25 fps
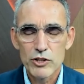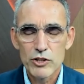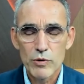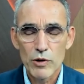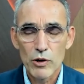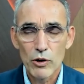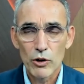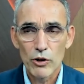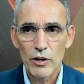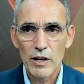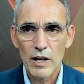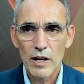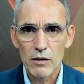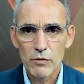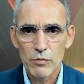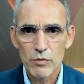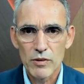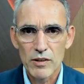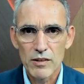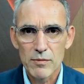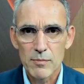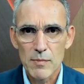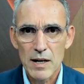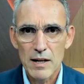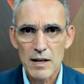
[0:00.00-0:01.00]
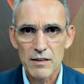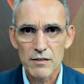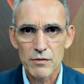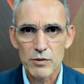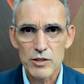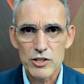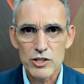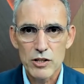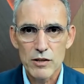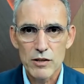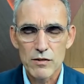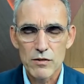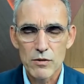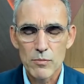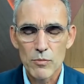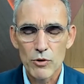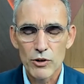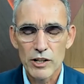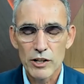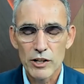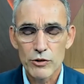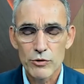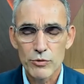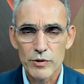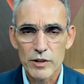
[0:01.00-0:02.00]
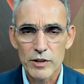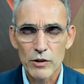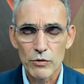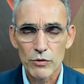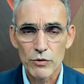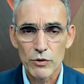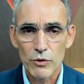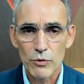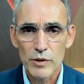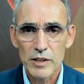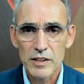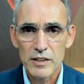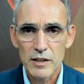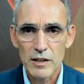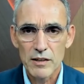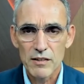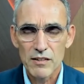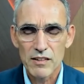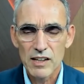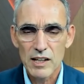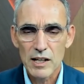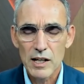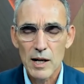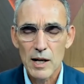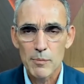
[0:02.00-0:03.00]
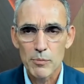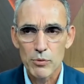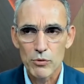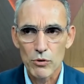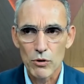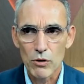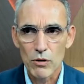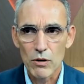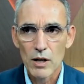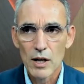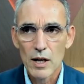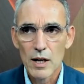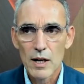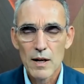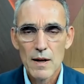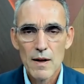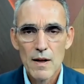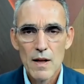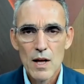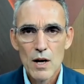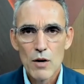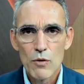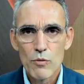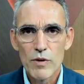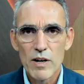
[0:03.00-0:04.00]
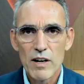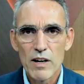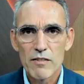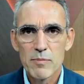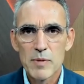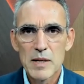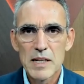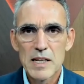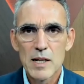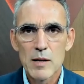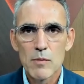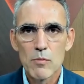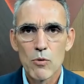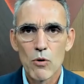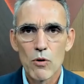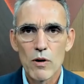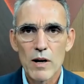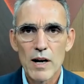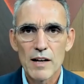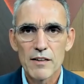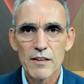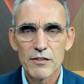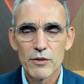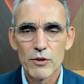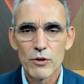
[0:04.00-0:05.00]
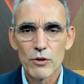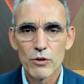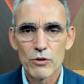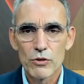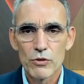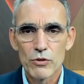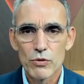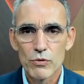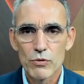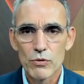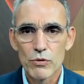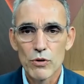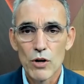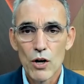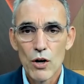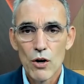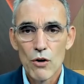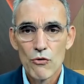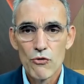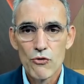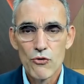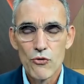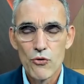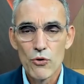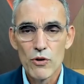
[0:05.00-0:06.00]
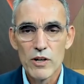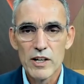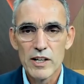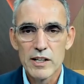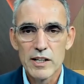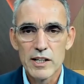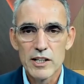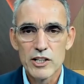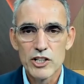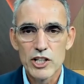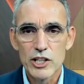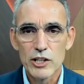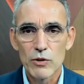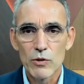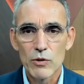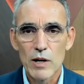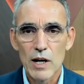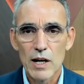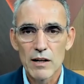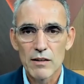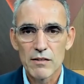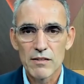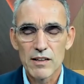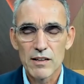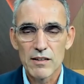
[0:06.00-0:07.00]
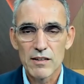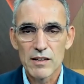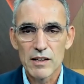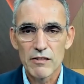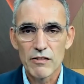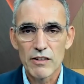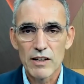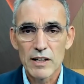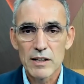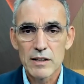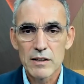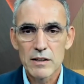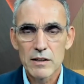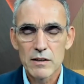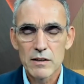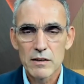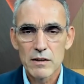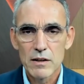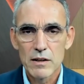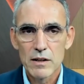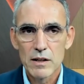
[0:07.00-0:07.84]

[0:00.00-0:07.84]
organize with MAS, which is the monetary authority in Singapore. We have been able last year to fully digitalize this event.